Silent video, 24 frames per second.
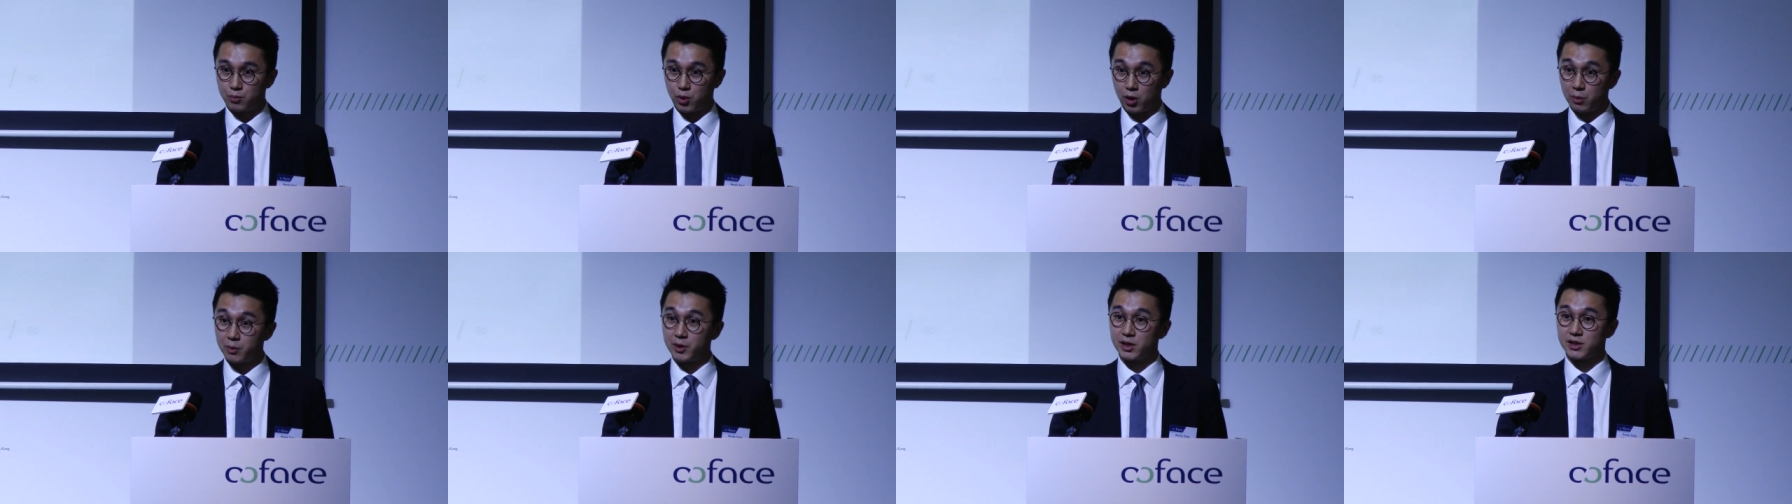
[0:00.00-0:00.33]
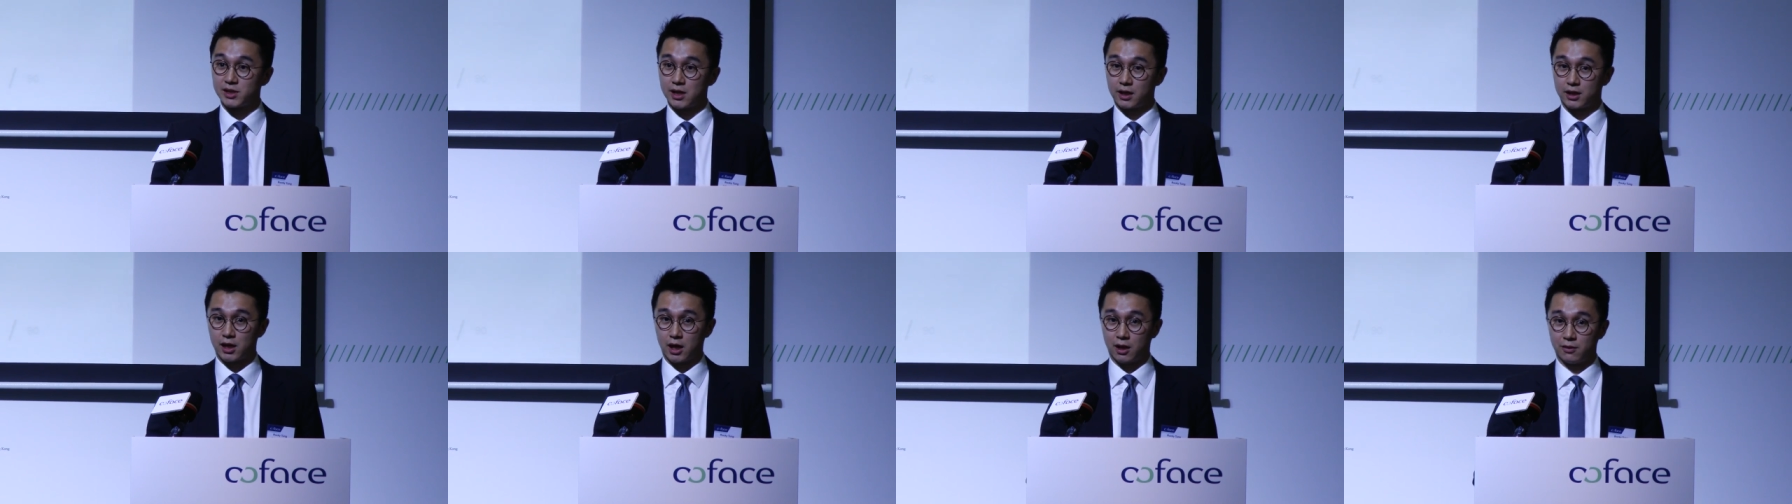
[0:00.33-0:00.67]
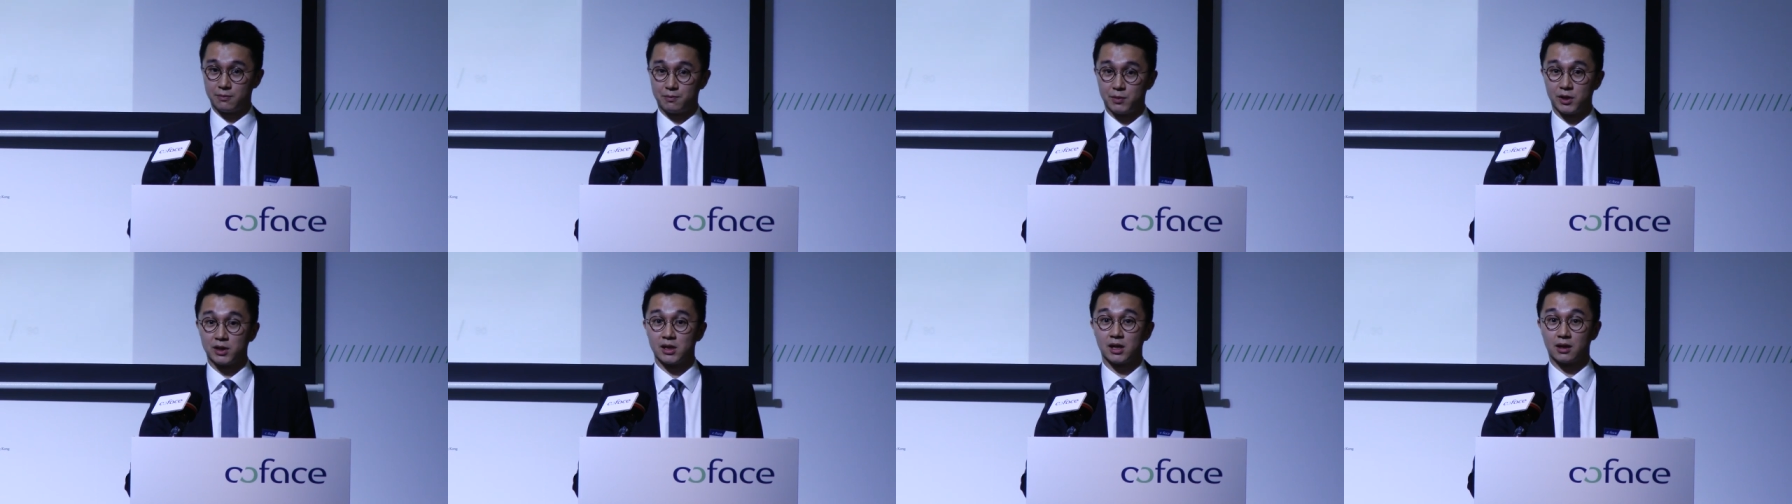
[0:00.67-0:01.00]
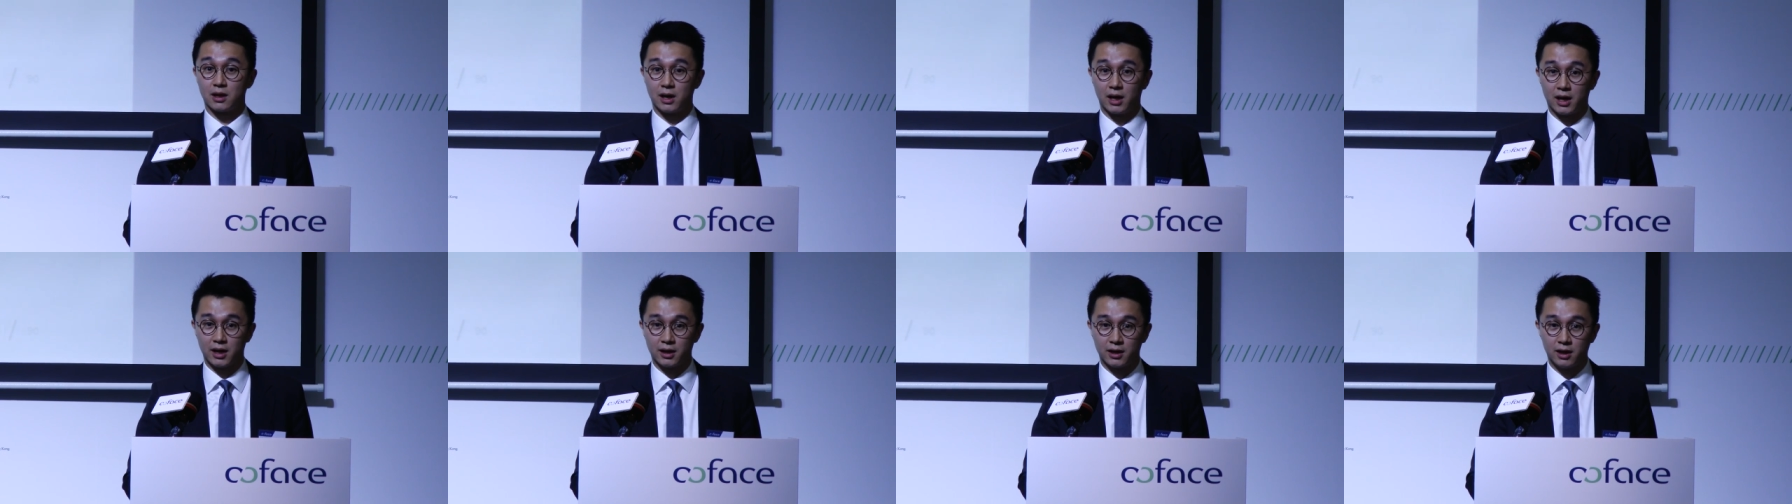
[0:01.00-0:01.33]
property sector has been
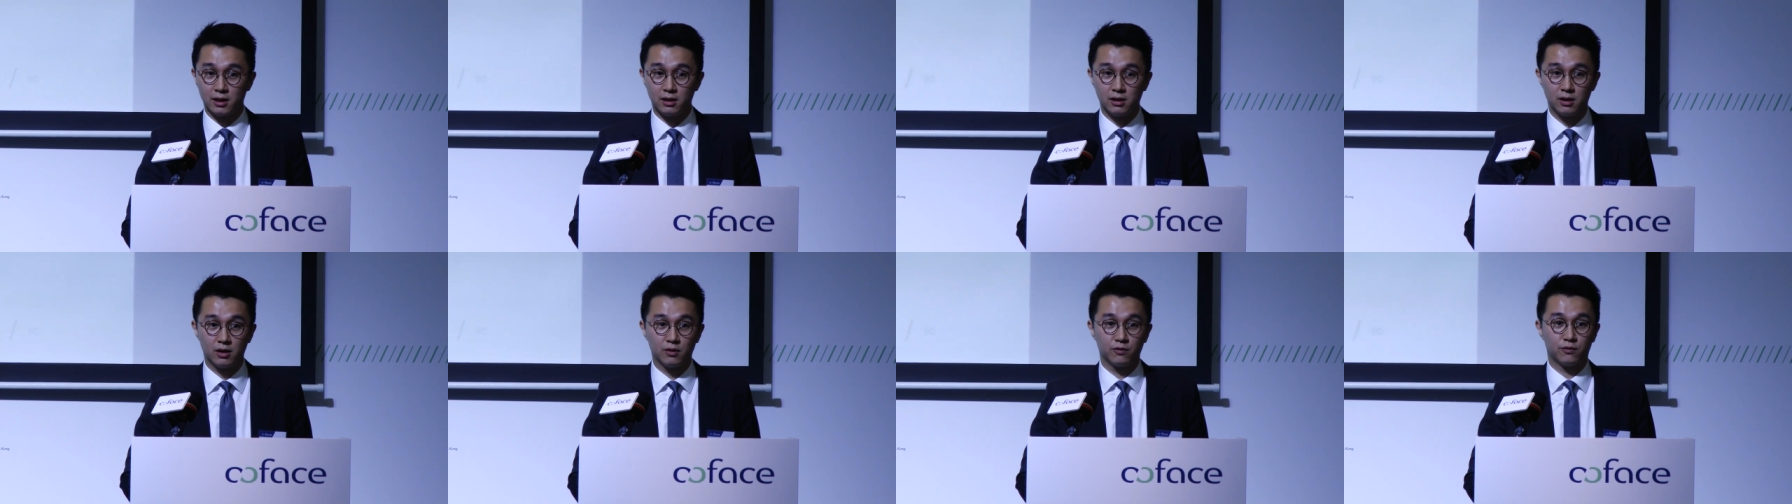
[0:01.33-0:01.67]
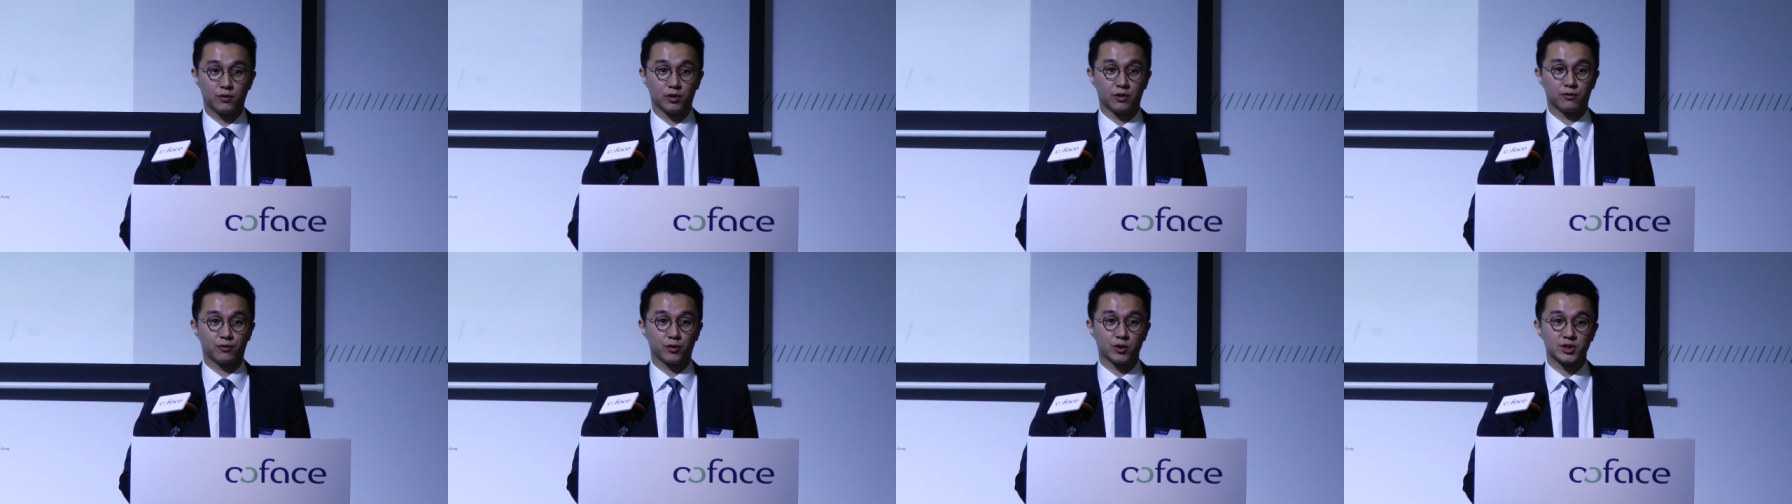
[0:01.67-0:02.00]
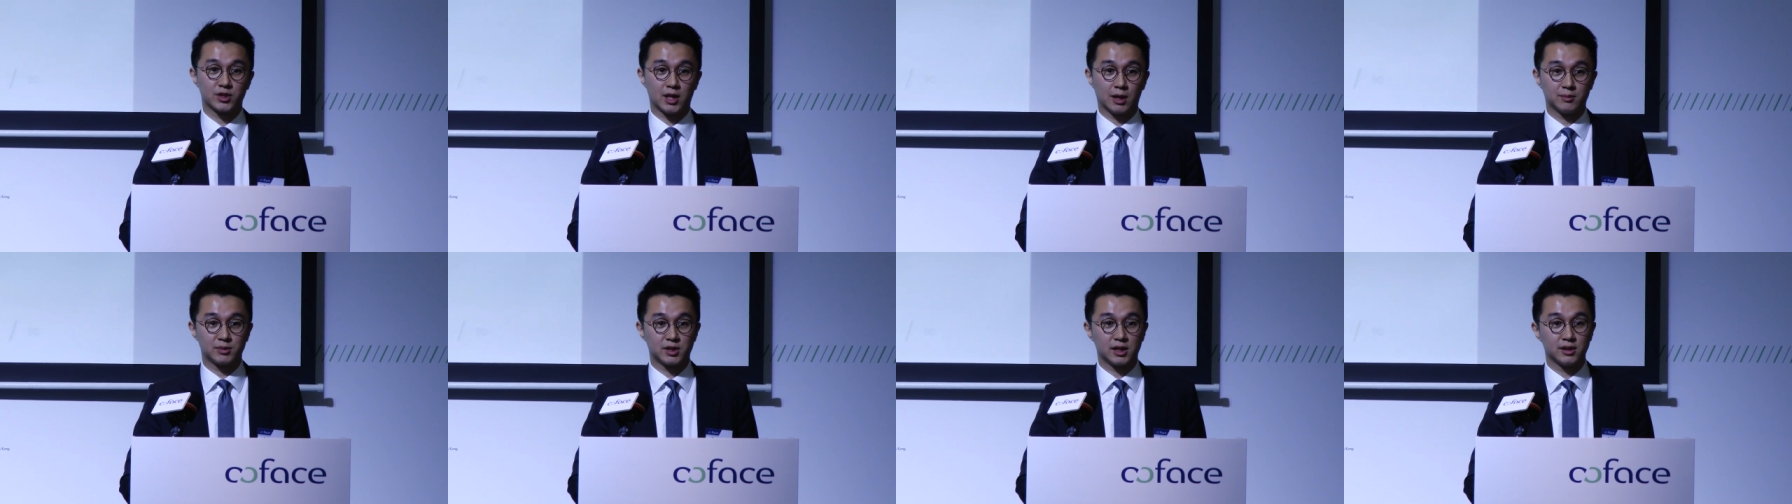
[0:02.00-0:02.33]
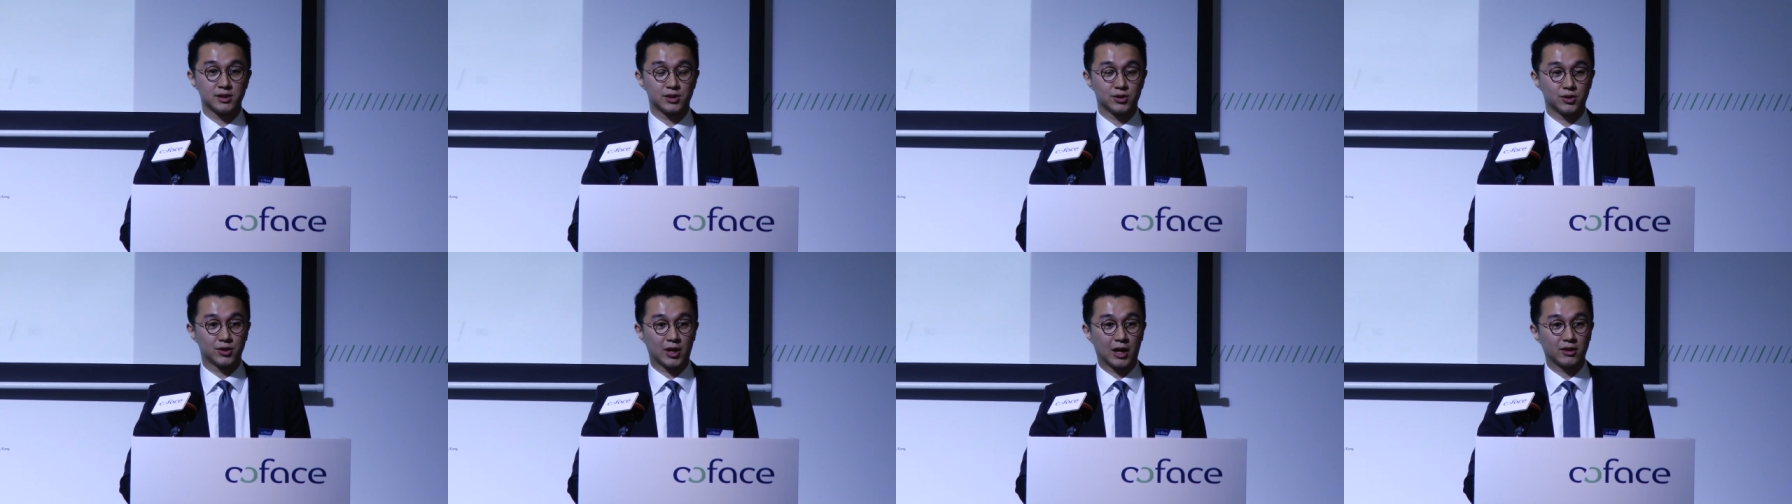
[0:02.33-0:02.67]
declining for the first time
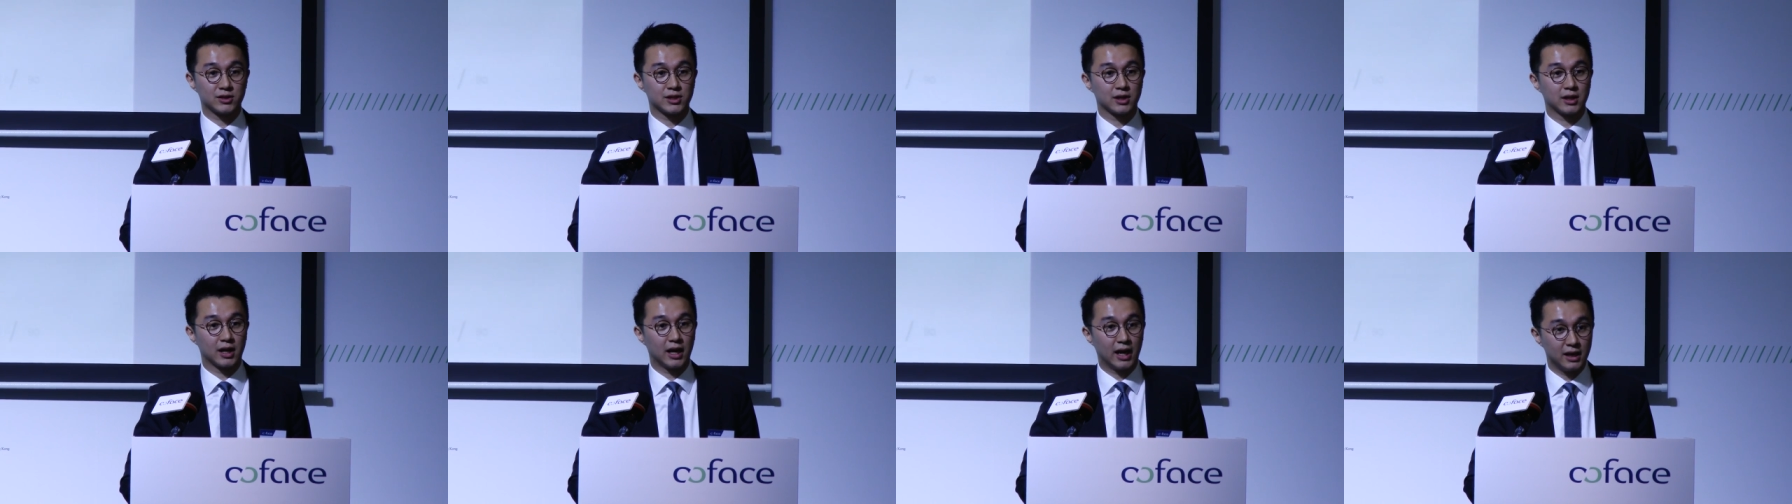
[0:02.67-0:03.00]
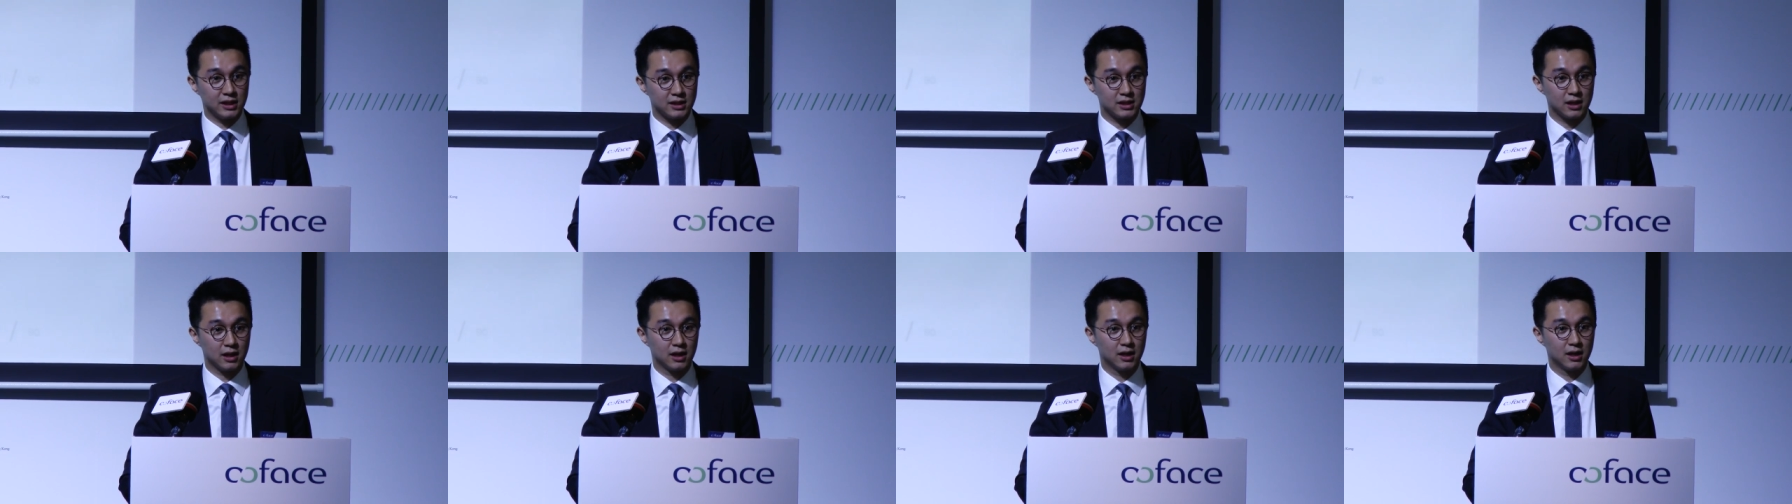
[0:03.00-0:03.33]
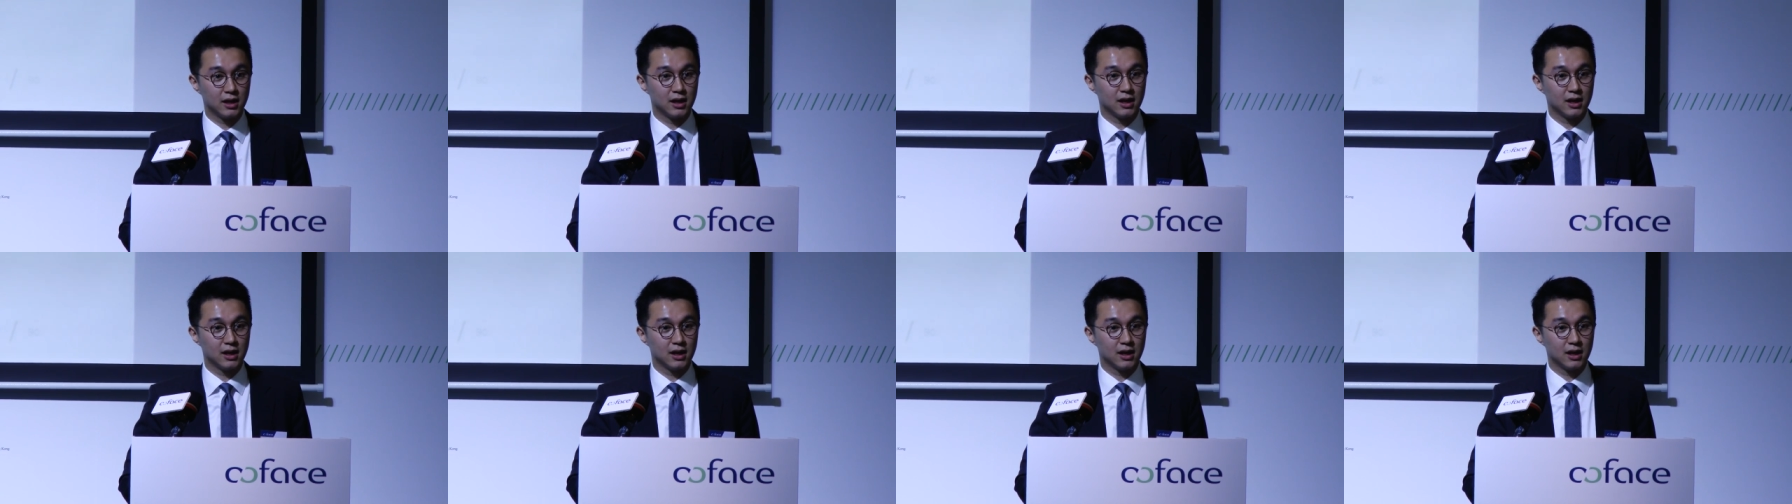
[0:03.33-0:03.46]
since two thousand eight.